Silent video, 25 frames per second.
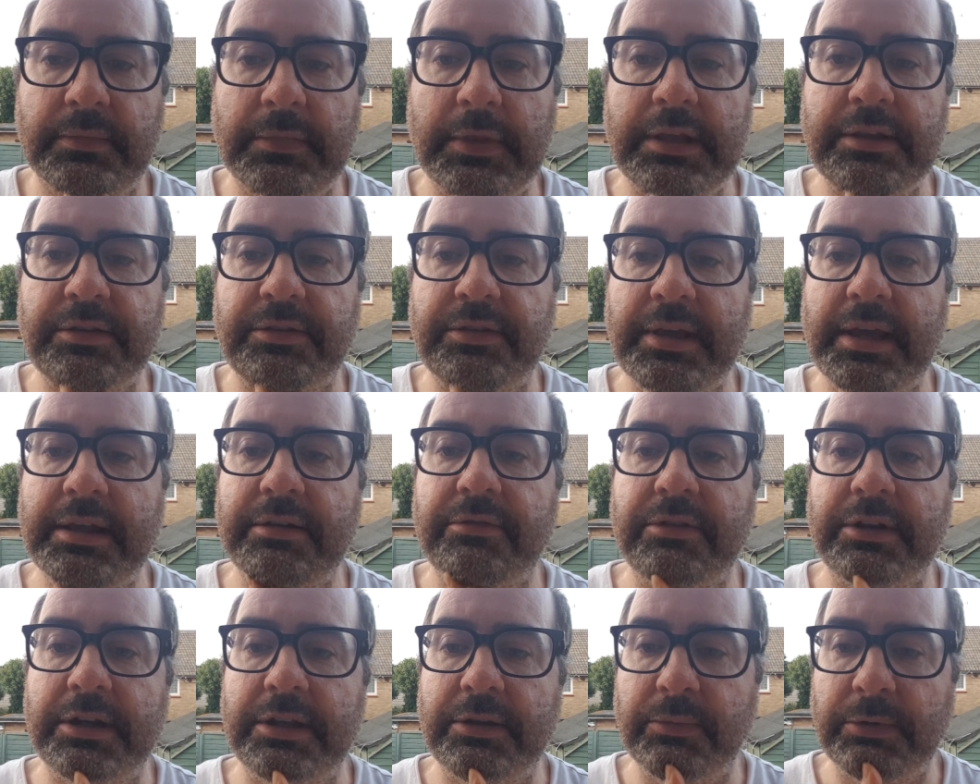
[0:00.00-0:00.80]
It's sad
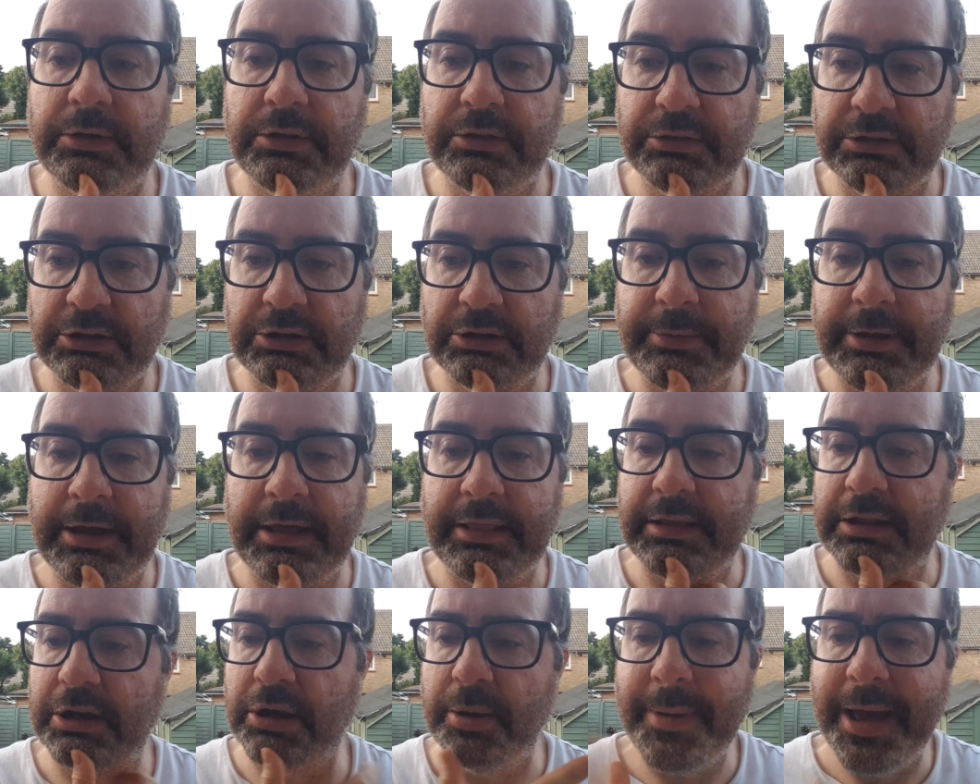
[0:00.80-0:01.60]
really when you think
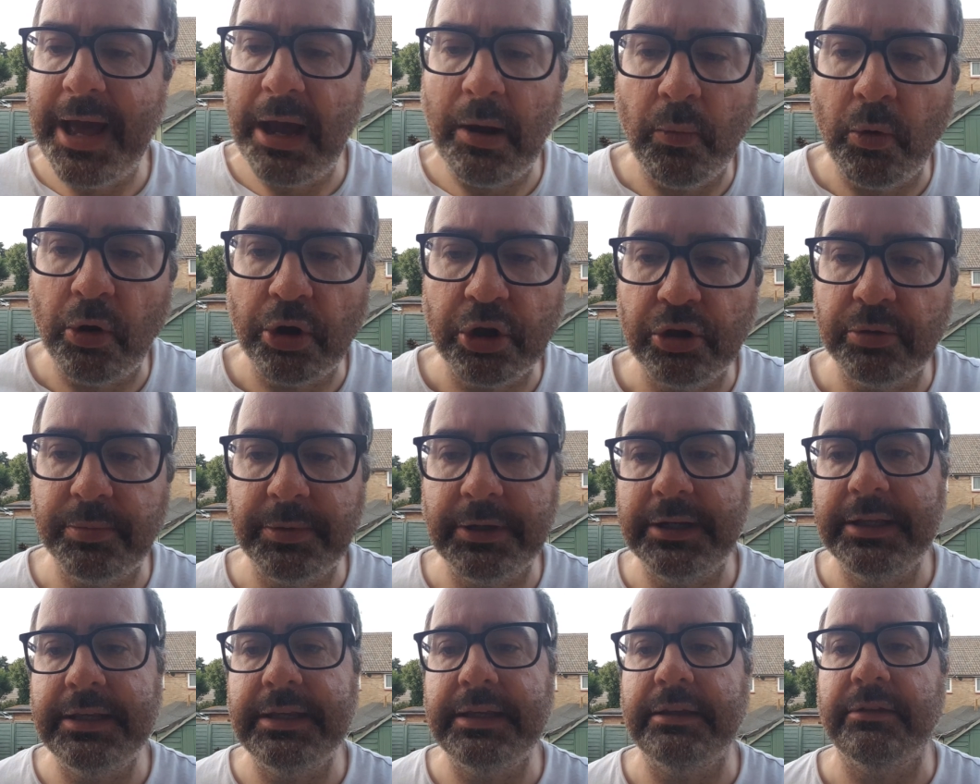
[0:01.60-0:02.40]
about that. No matter what you
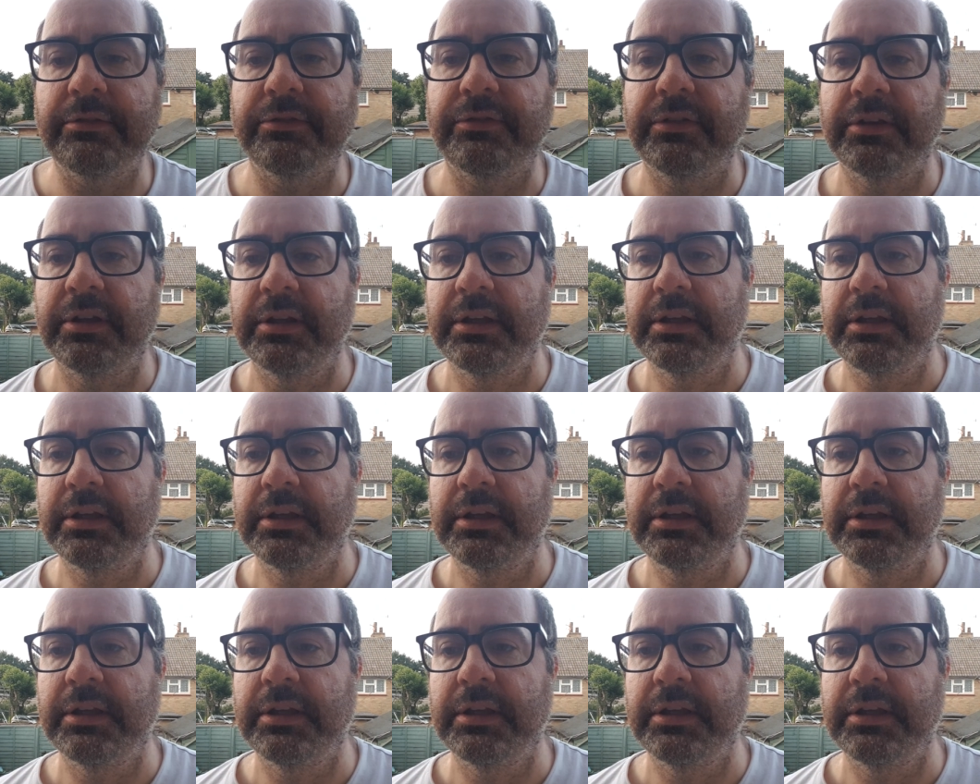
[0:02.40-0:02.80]
believe,